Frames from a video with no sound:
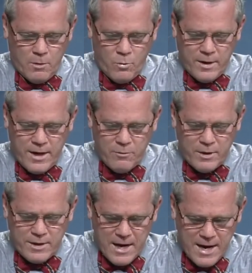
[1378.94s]
When
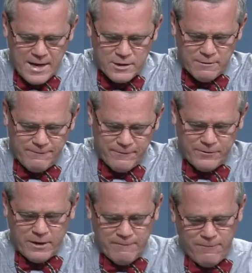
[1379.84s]
Henry dies in
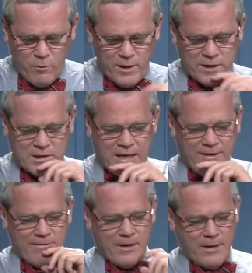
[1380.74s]

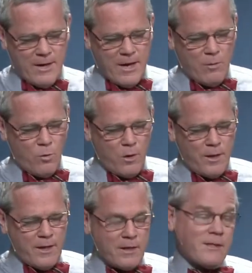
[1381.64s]
1547, Edward
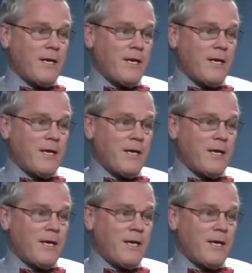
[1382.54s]
is